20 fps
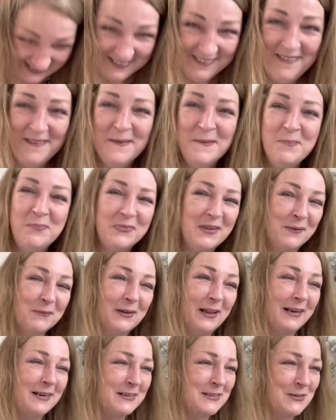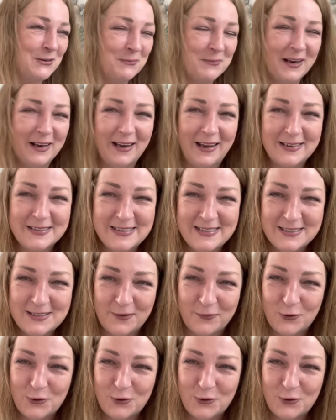I'm glad I took my glasses off,